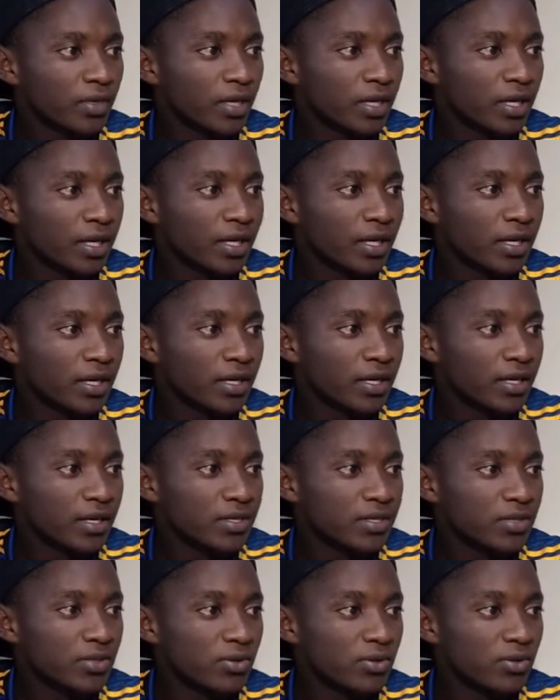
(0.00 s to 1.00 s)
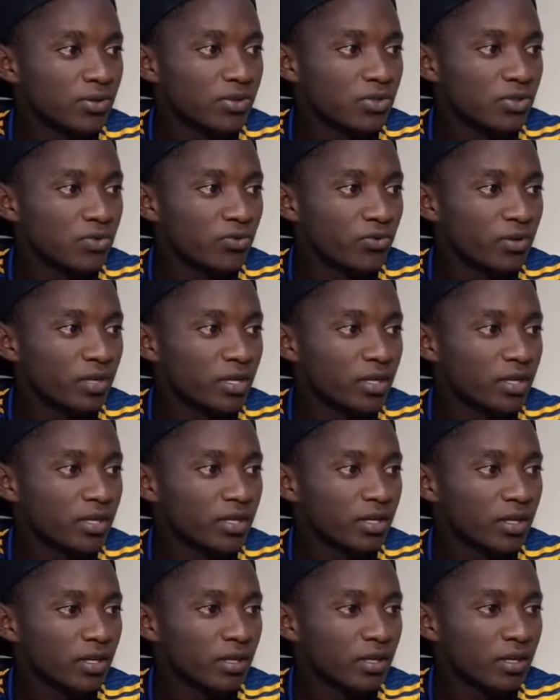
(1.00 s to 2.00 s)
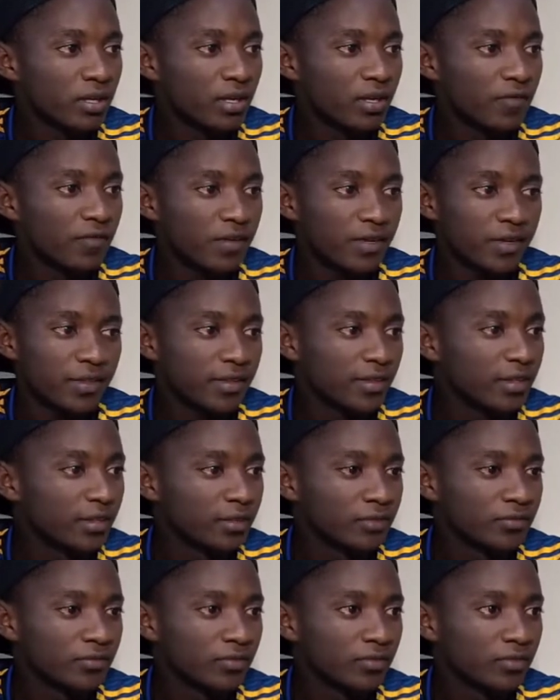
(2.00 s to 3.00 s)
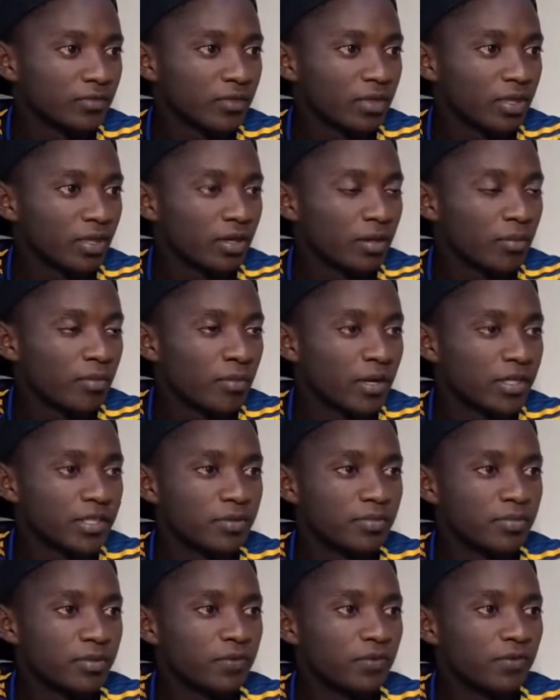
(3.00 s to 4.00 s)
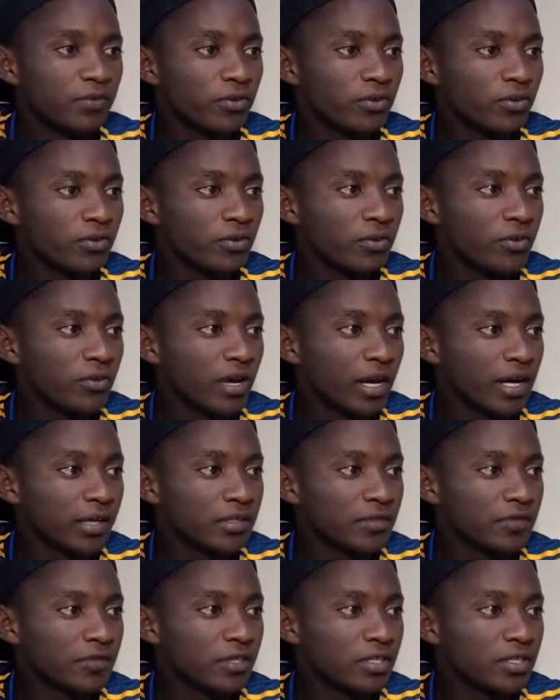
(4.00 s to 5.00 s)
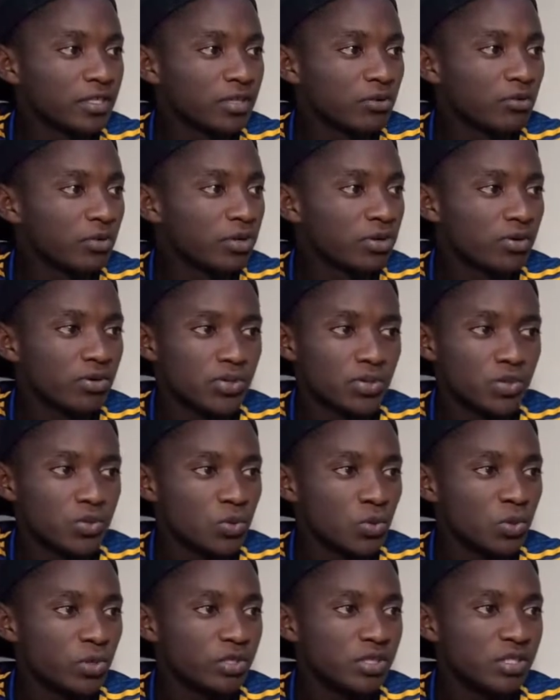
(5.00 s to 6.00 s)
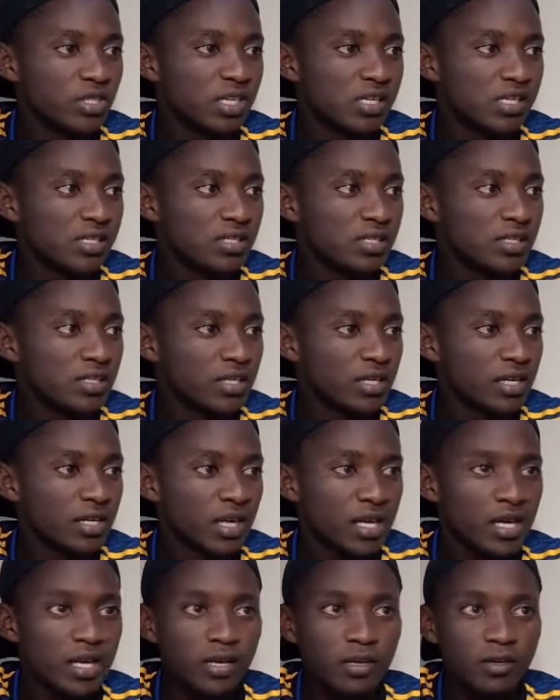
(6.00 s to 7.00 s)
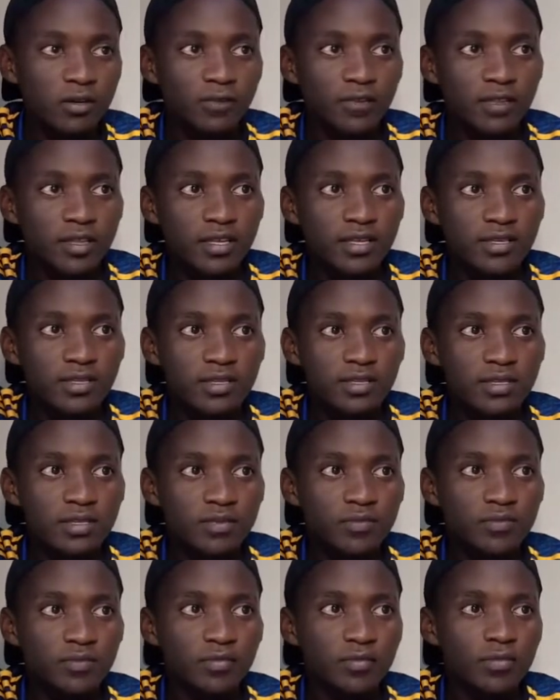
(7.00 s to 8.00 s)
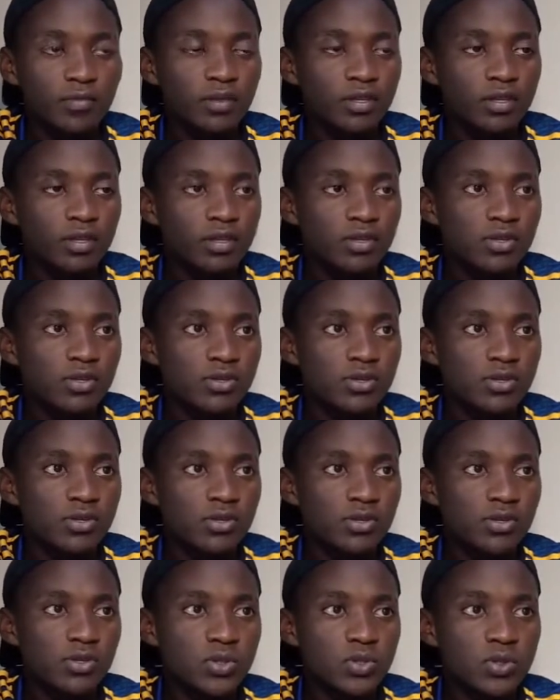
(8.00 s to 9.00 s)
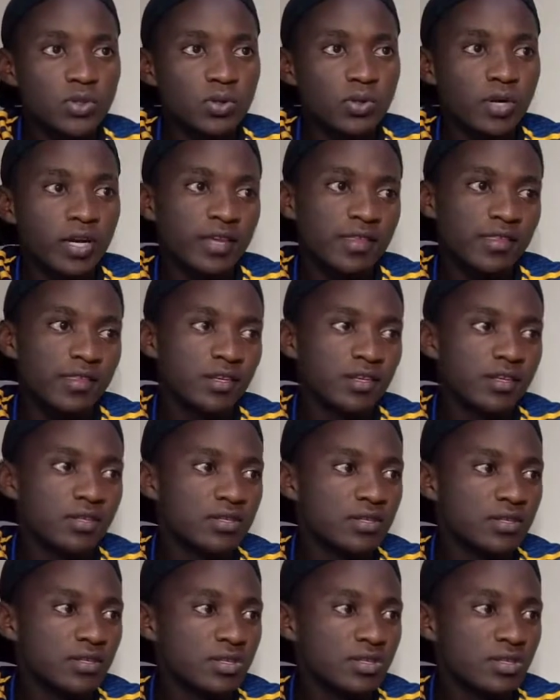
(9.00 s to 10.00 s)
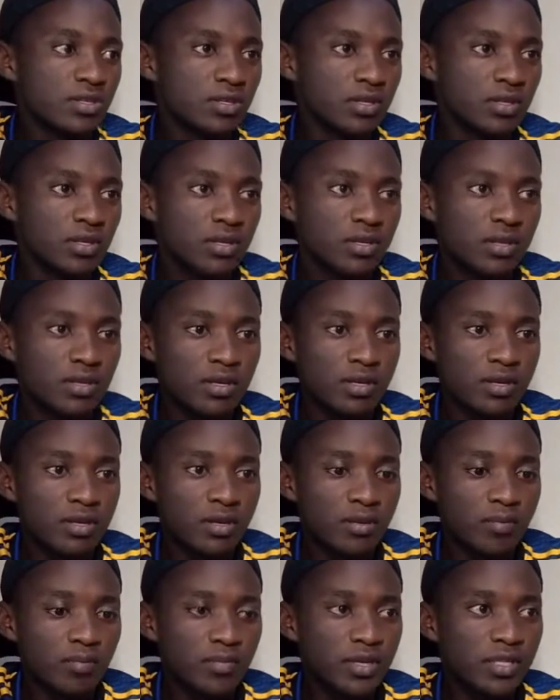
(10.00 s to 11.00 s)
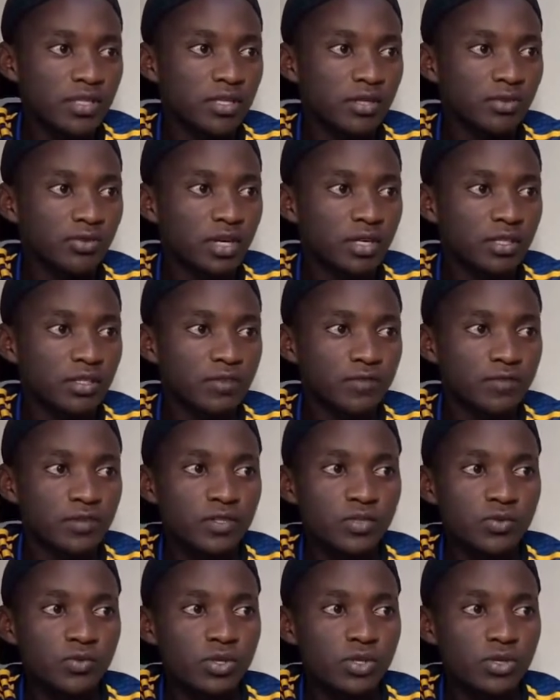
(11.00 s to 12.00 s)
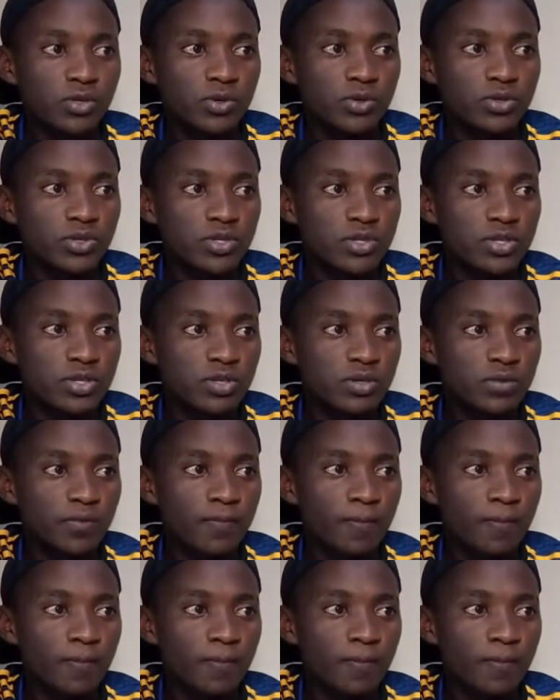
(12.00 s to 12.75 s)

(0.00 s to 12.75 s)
colors, lock screen, everything. But before activating Windows, you won't change any of these. So I think it's better to activate Windows.